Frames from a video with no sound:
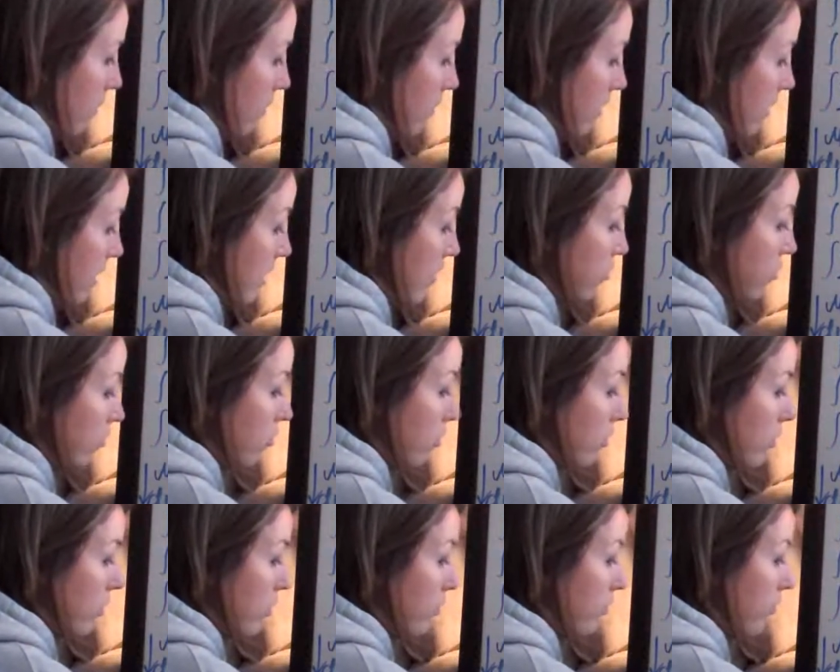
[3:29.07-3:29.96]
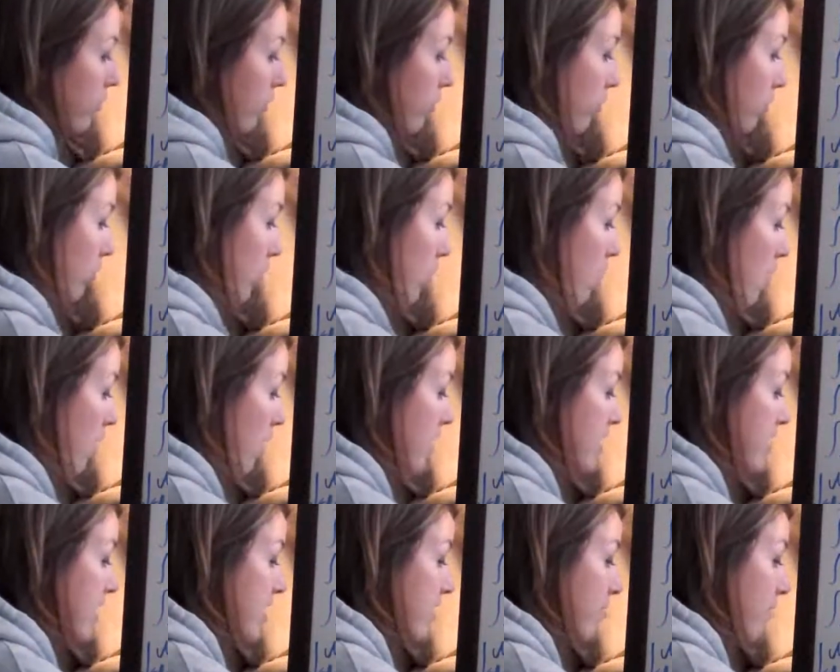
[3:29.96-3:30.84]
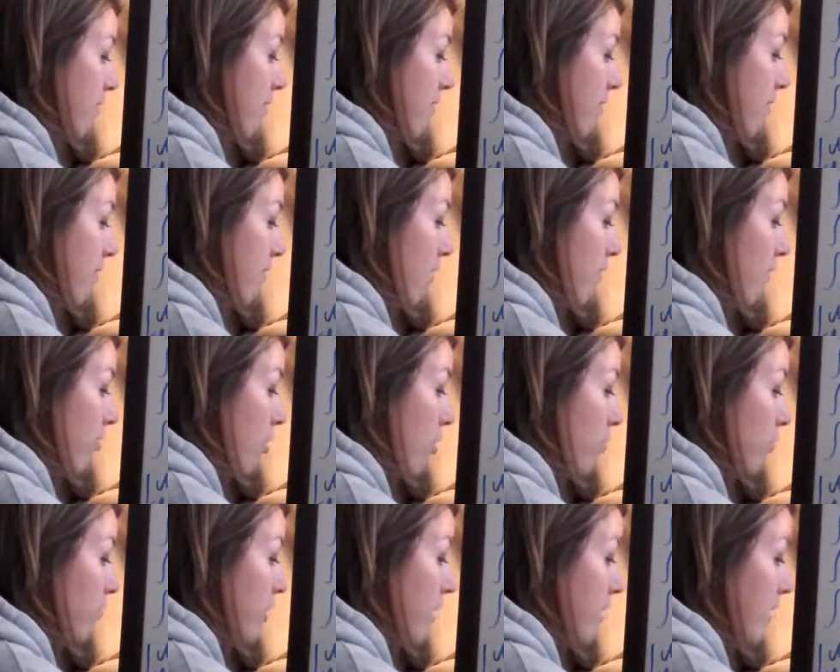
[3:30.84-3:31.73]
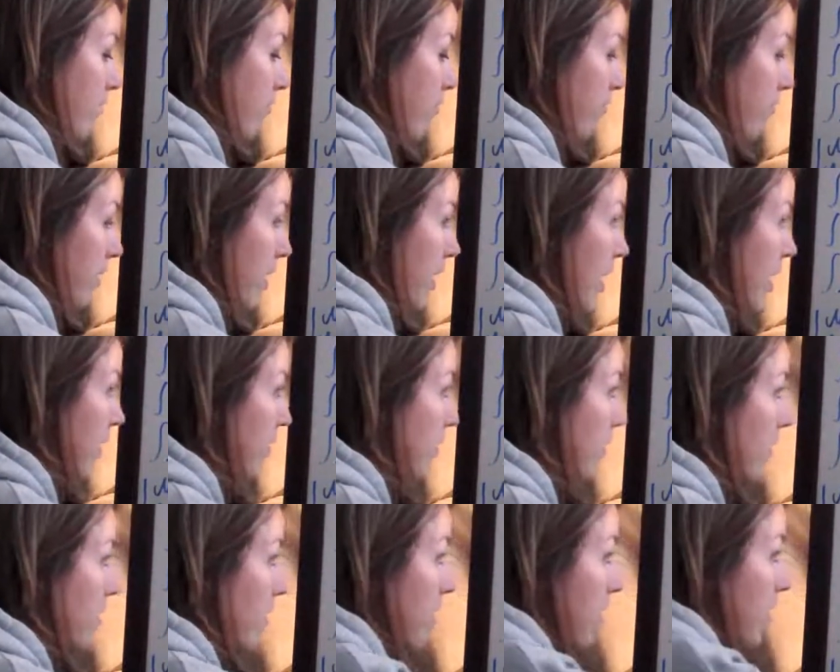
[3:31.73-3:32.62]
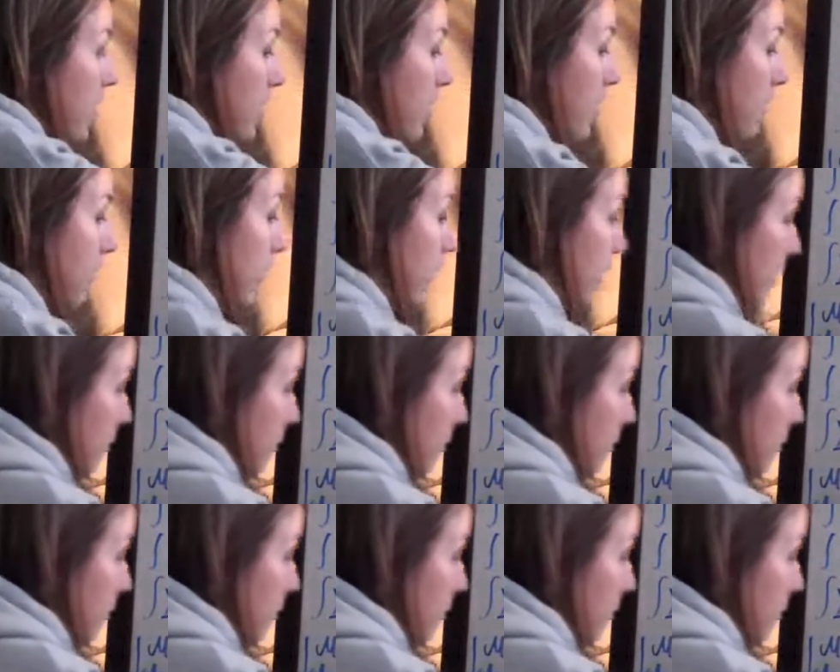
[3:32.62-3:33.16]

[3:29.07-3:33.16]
the integral of, or antiderivative of cosine of 3x is going